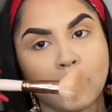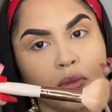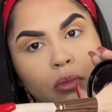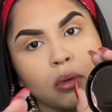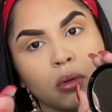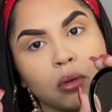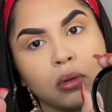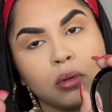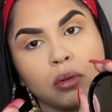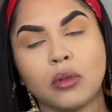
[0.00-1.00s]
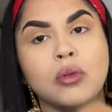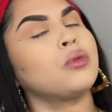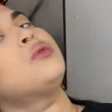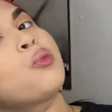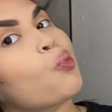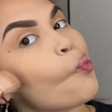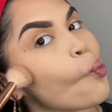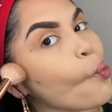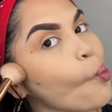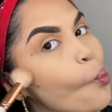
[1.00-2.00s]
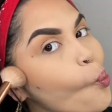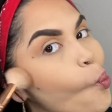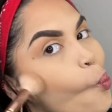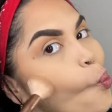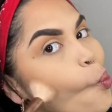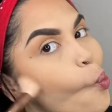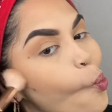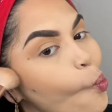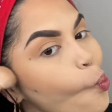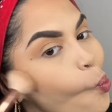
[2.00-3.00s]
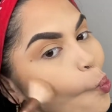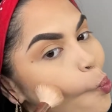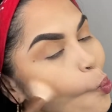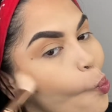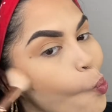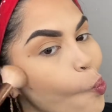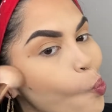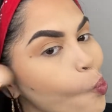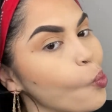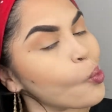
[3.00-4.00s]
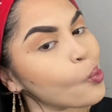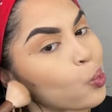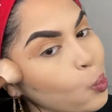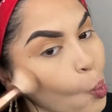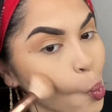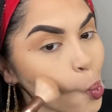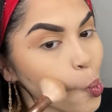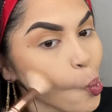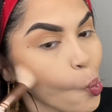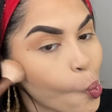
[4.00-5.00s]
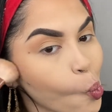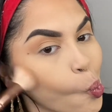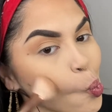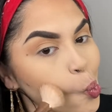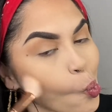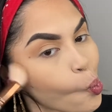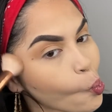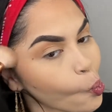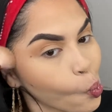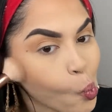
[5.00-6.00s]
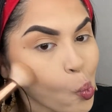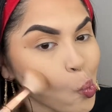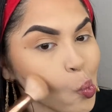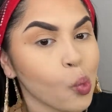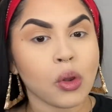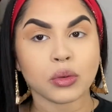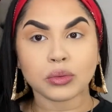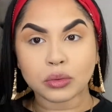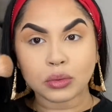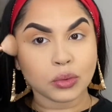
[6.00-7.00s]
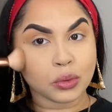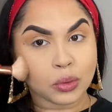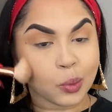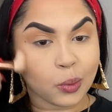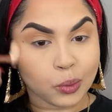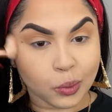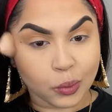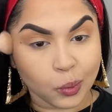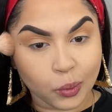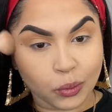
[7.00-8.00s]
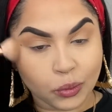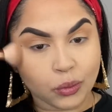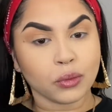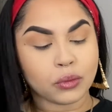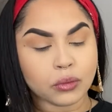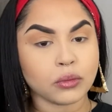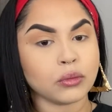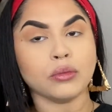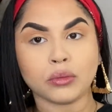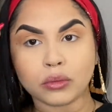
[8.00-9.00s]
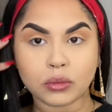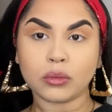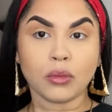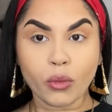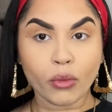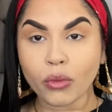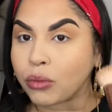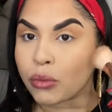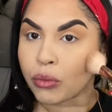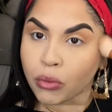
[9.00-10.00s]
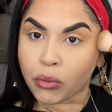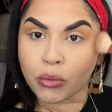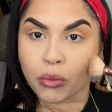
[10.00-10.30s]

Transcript: looking for. Now I'm going to go ahead and use a more dense brush to contour the skin using my Bare Minerals Pro Powder in Almond.